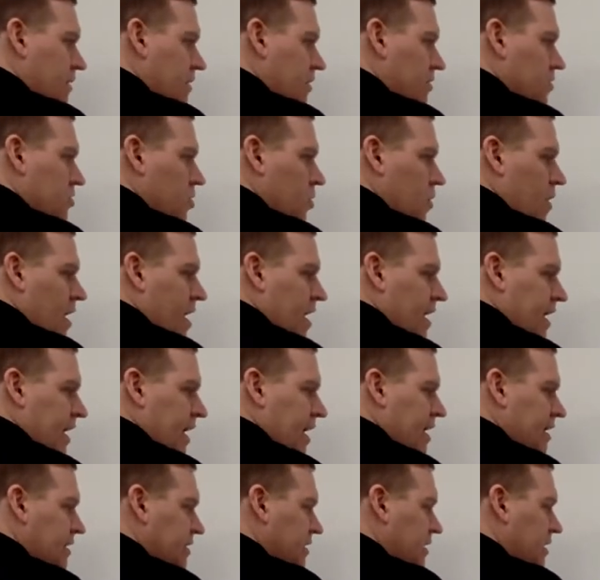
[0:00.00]
So I
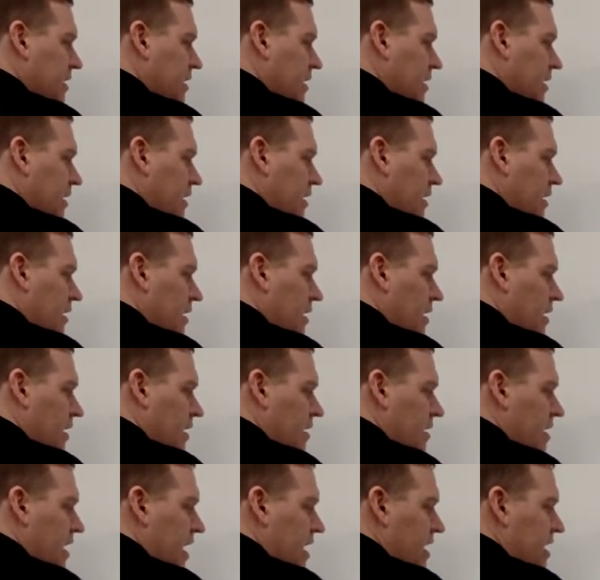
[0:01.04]
get
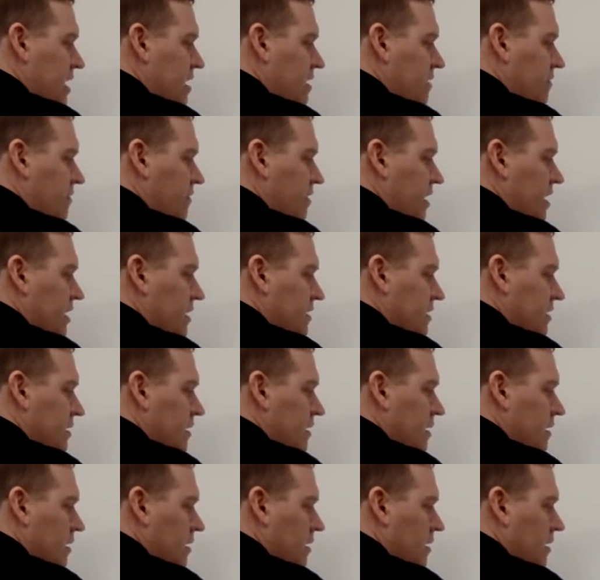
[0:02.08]
90 feet
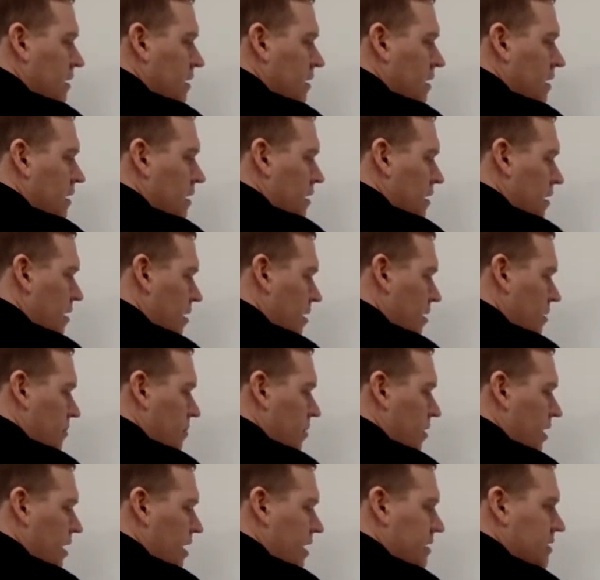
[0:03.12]

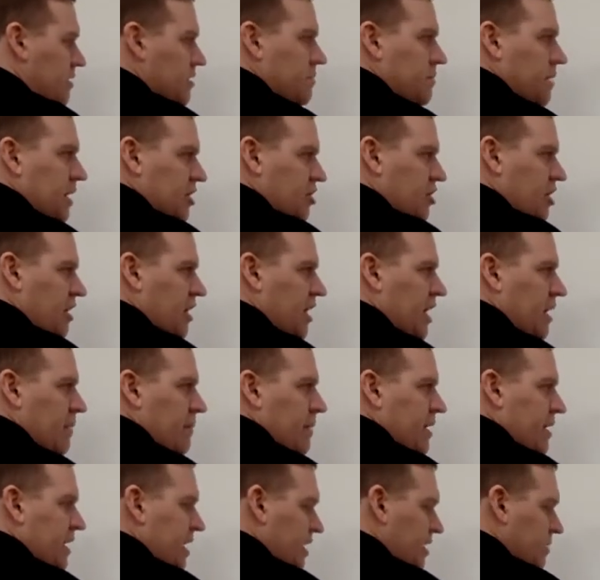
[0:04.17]
plus, make sure I line up
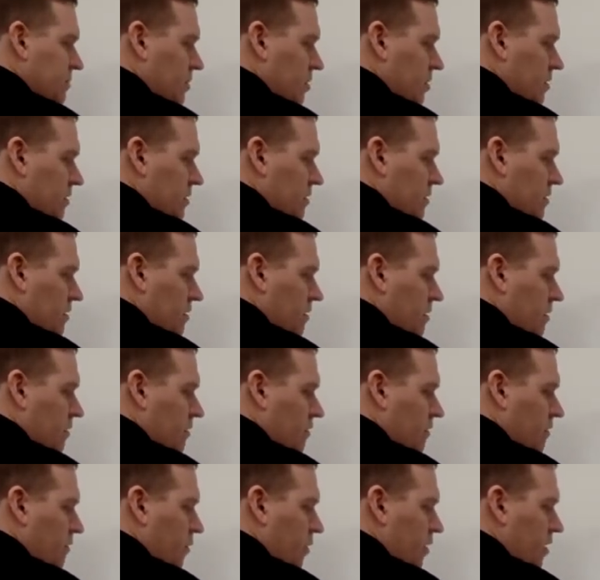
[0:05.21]
my decimal,
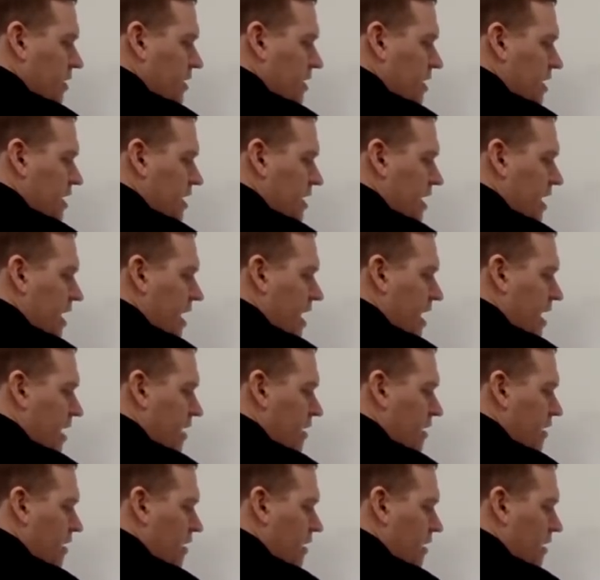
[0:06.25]
14
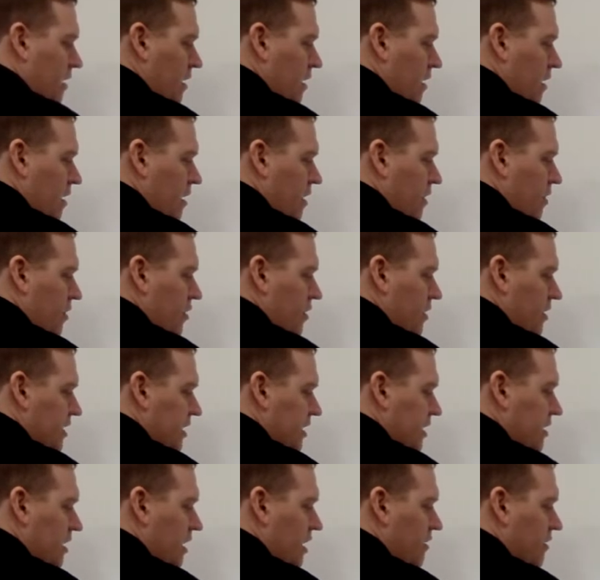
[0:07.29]
and
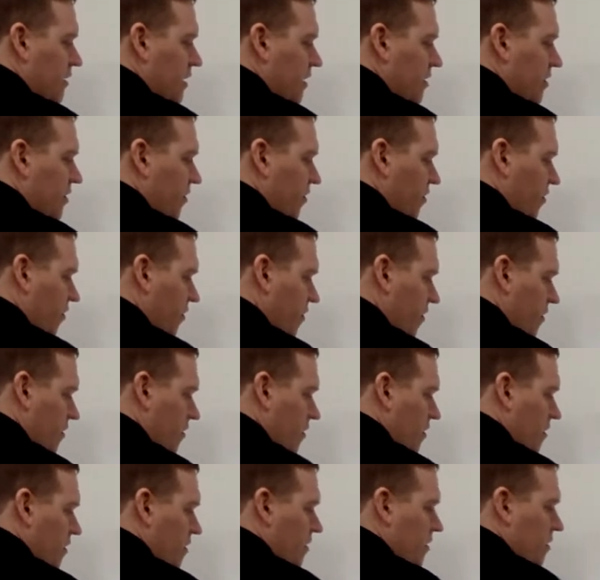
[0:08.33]
1300ths
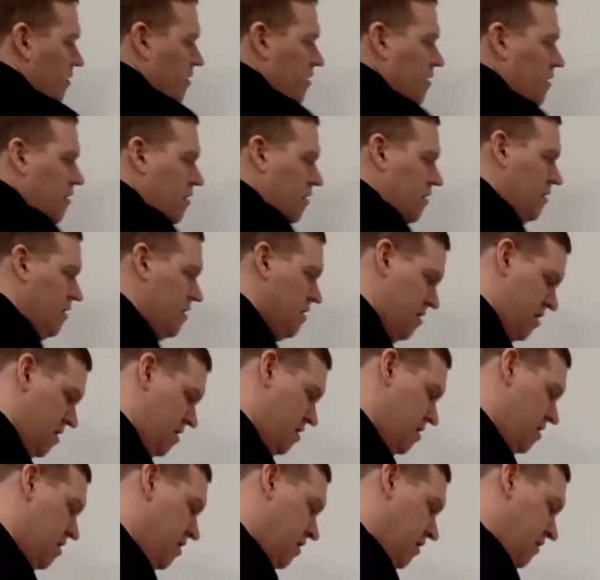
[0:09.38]

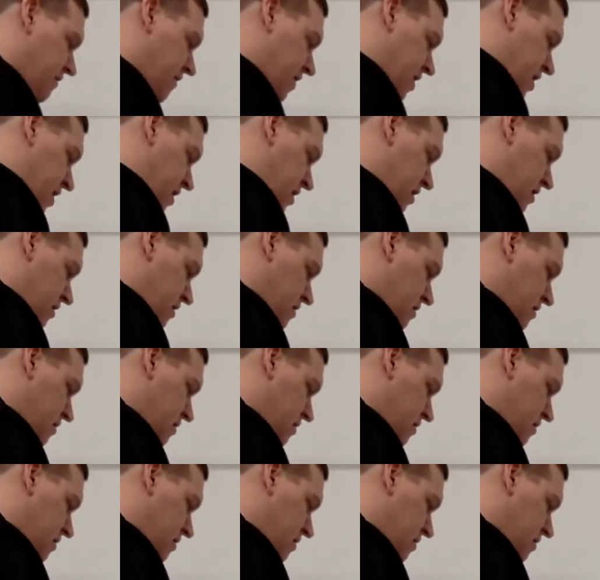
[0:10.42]
of a